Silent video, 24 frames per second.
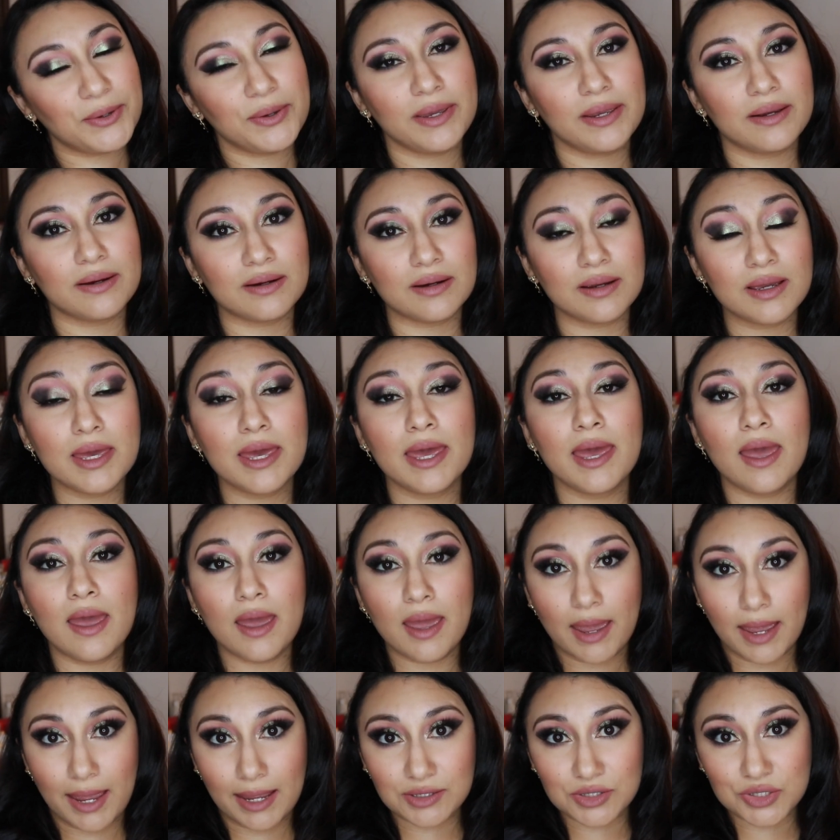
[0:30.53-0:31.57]
here,
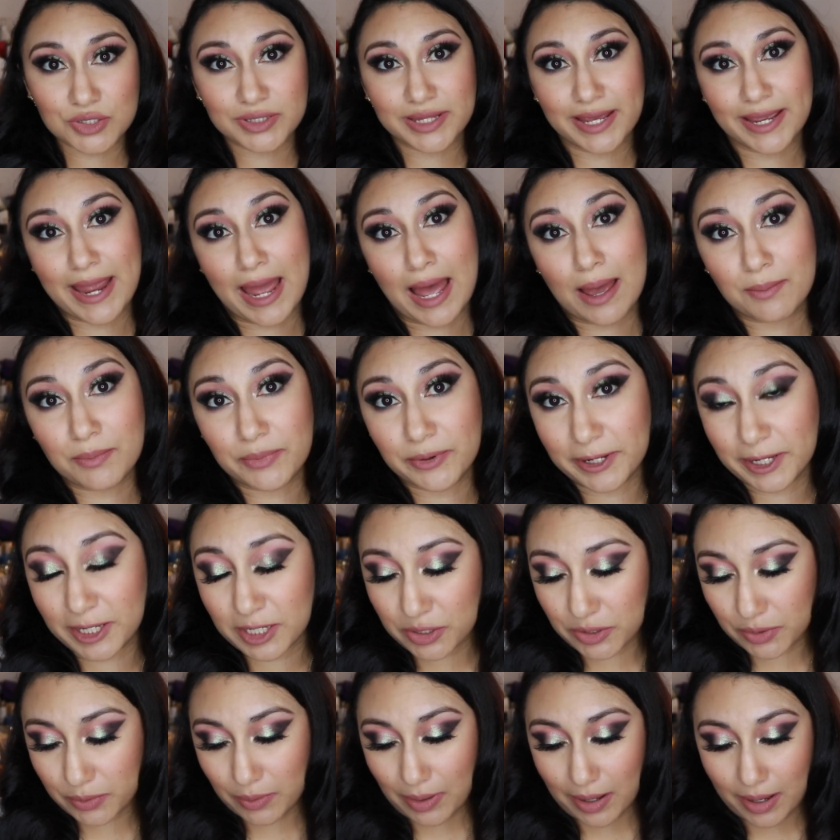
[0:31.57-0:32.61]
and today I'm
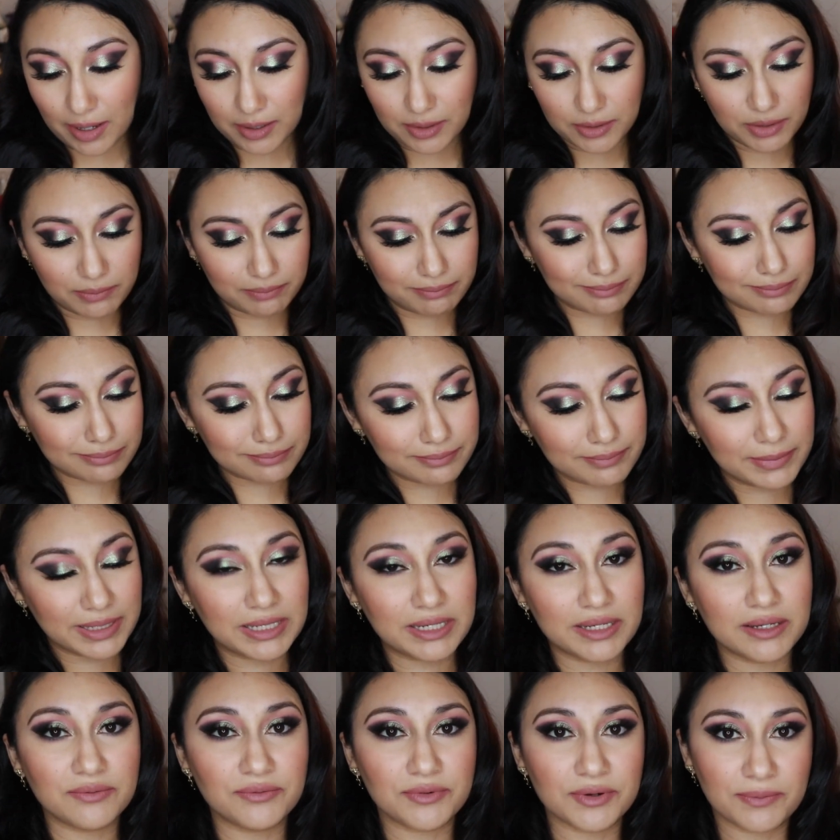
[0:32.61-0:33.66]
bringing you a
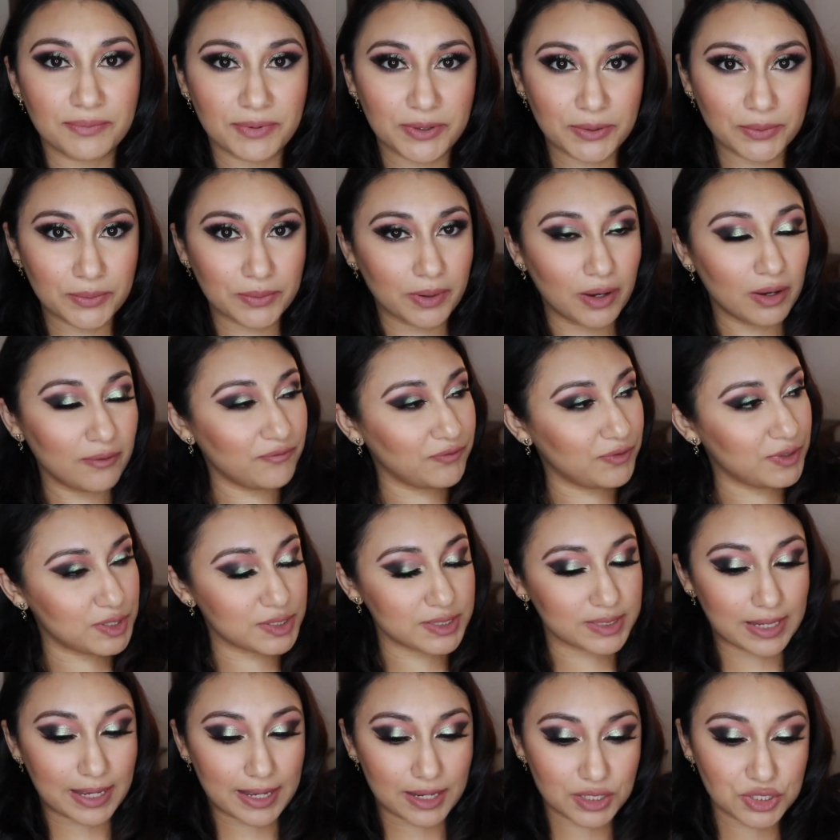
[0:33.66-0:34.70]
mini review of
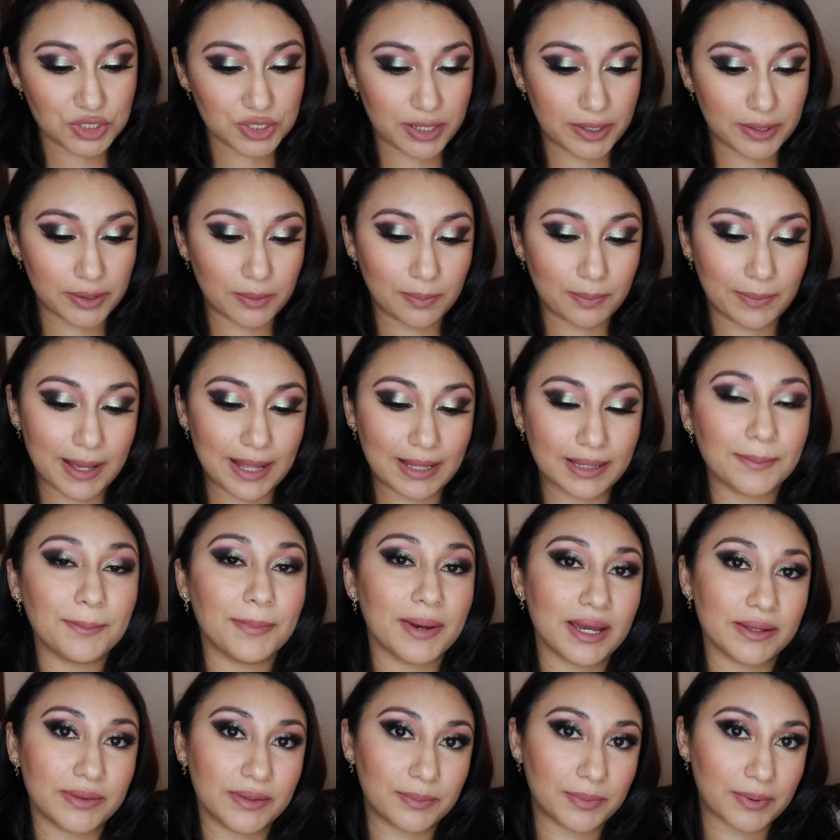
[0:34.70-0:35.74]
this eyeshadow palette
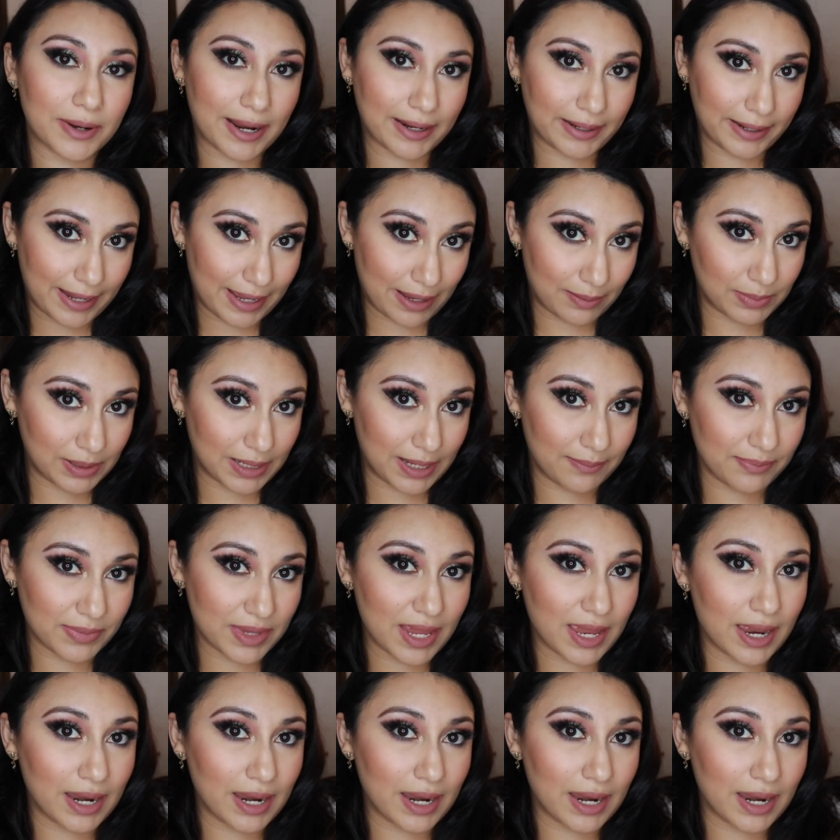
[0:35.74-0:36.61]
by the brand Nabla.